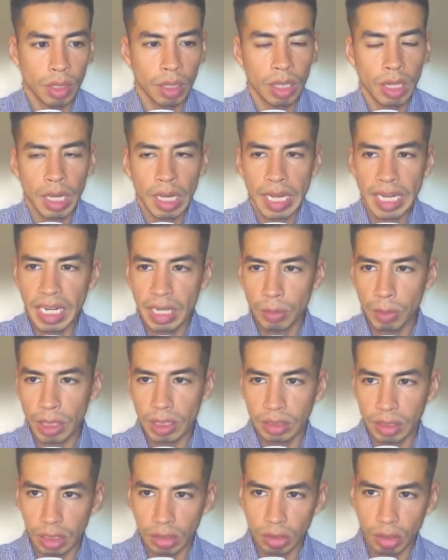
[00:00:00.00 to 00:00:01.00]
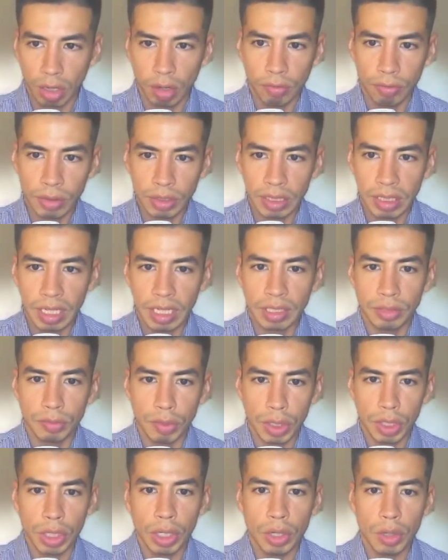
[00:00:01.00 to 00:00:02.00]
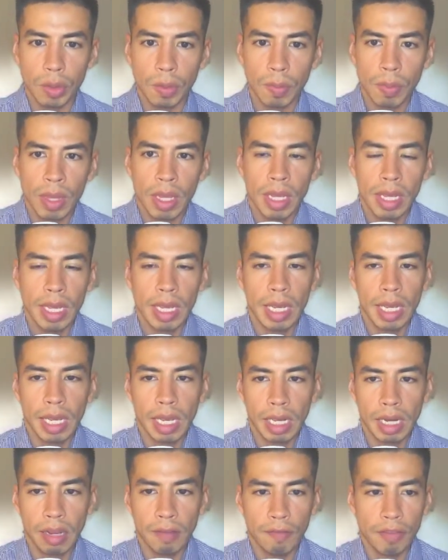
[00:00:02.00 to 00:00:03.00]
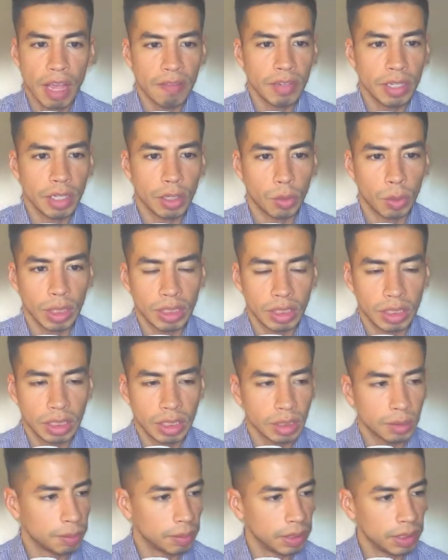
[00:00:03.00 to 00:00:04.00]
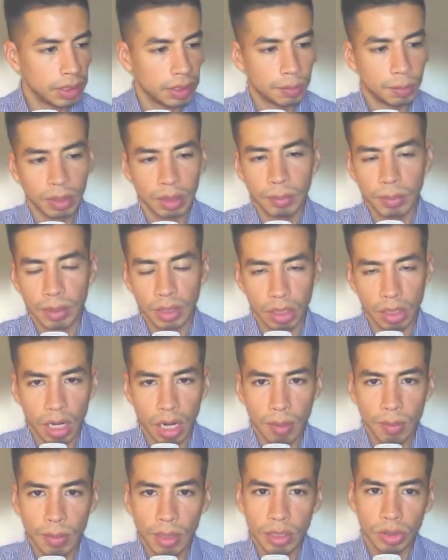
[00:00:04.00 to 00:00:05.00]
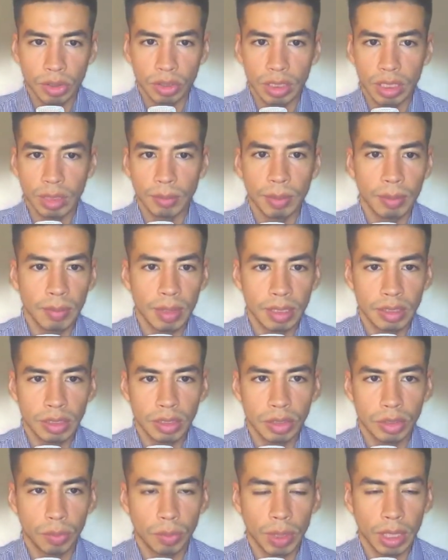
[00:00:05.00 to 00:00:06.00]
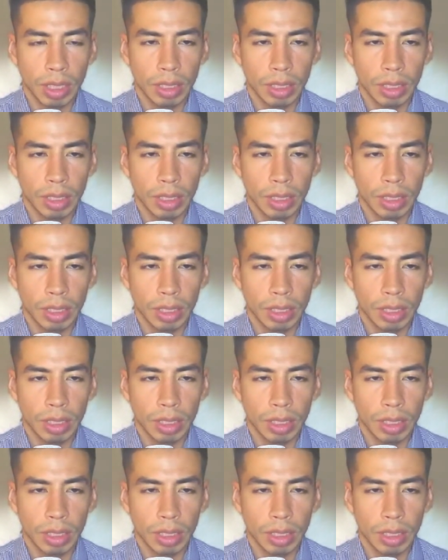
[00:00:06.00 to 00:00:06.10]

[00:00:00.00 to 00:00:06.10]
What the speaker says: Anyways, that's all for today's video. And if you have any questions, please put them in the comments or send me a message directly.